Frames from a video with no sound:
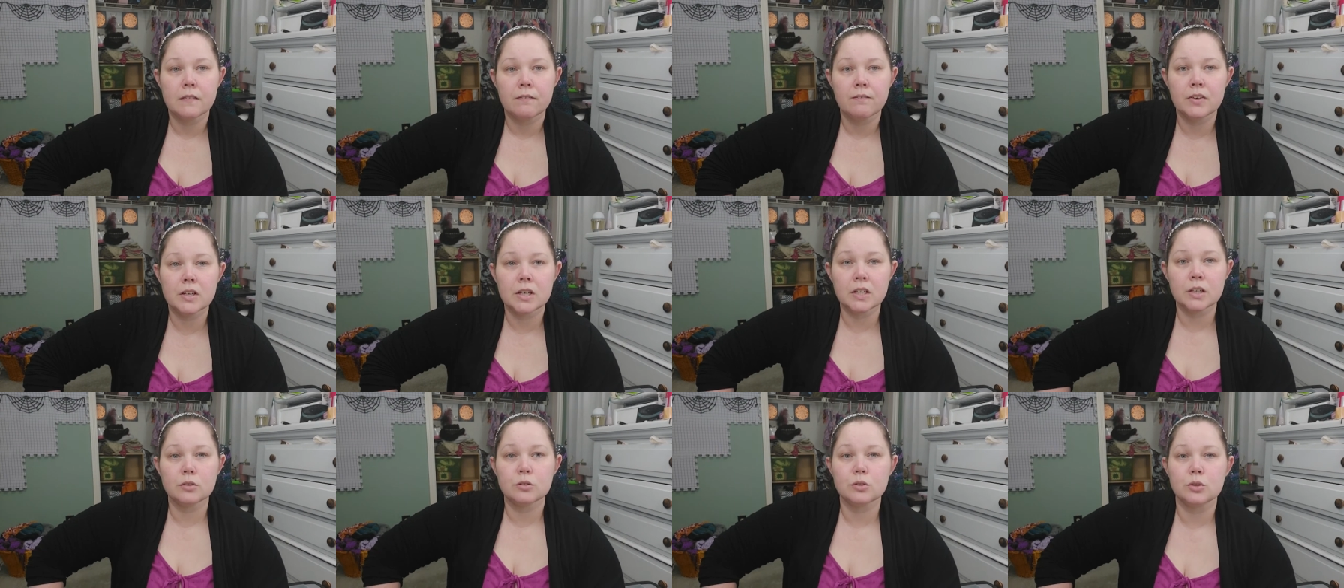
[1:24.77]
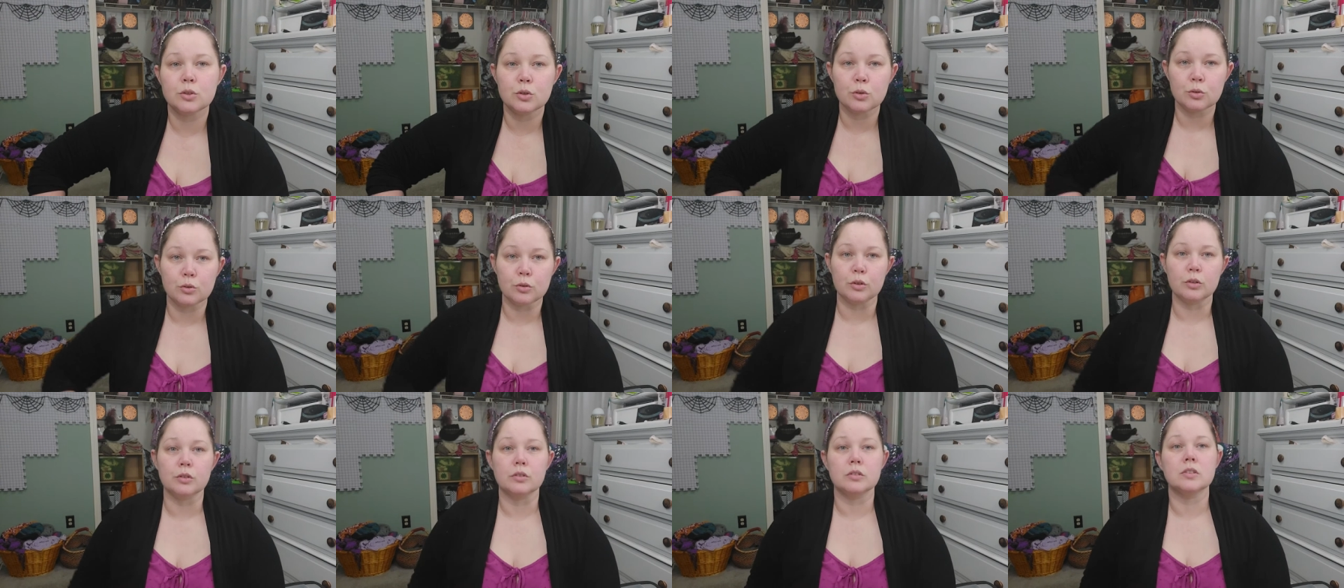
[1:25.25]
video
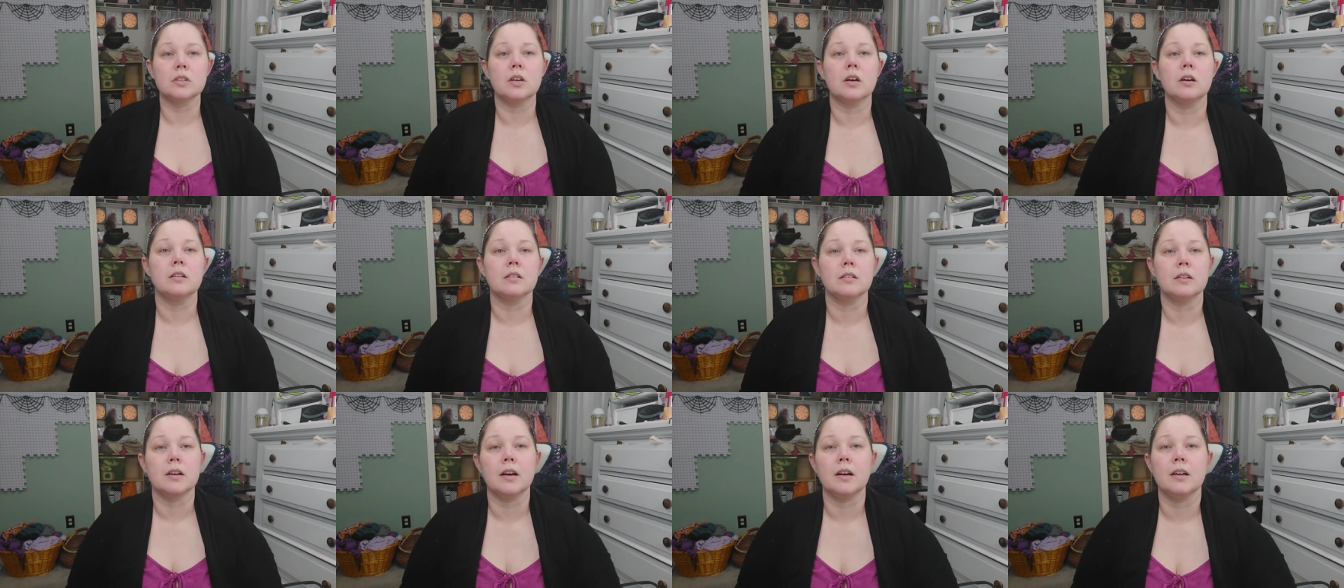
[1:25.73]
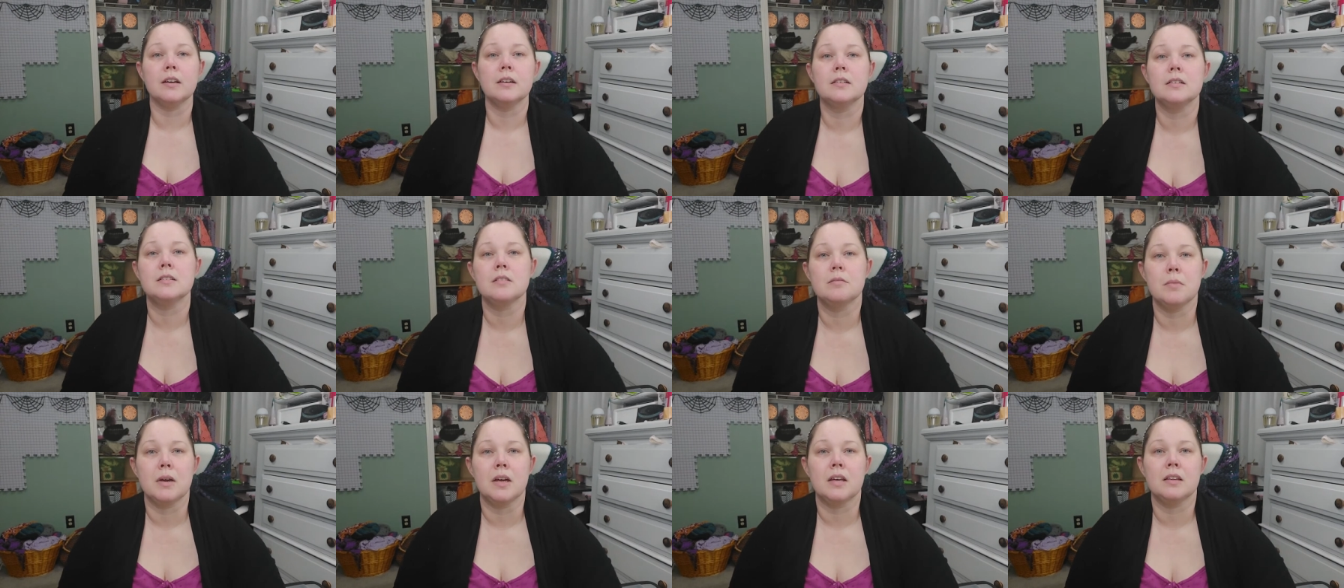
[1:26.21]
tutorials online
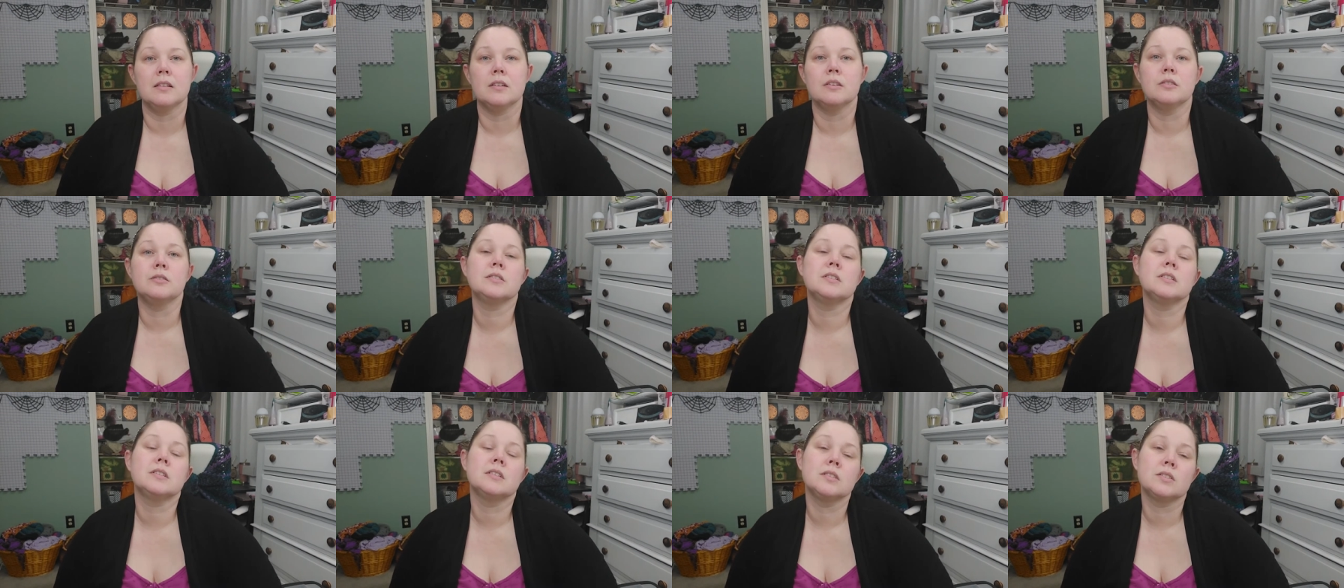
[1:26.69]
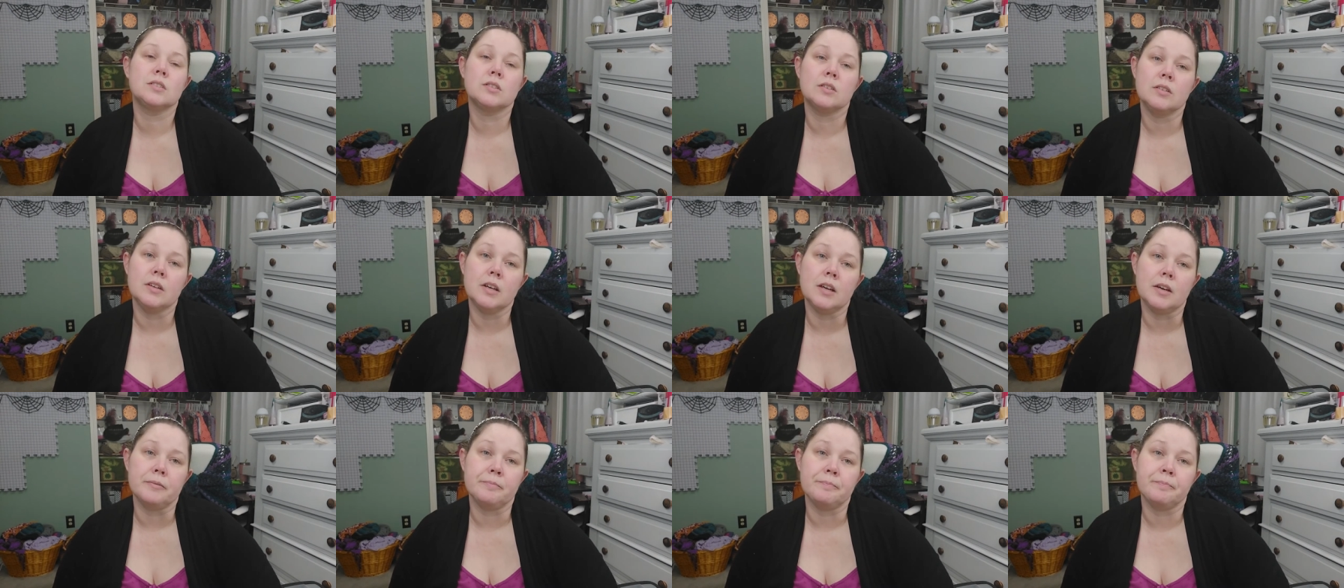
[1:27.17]
to make those. So
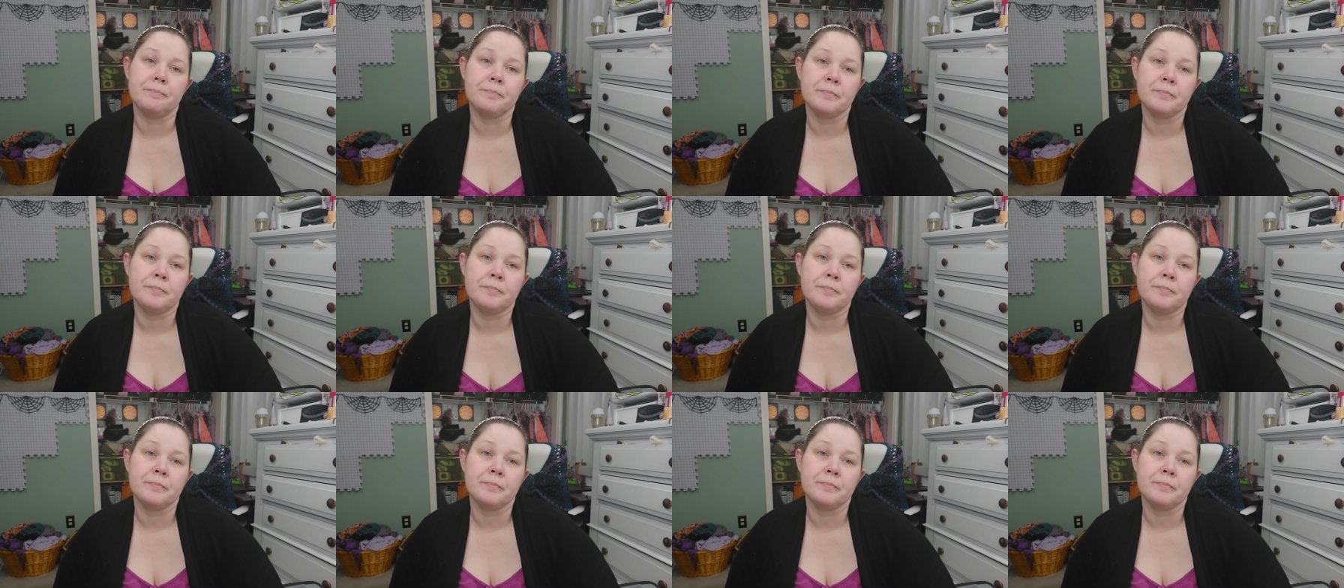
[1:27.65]
yeah.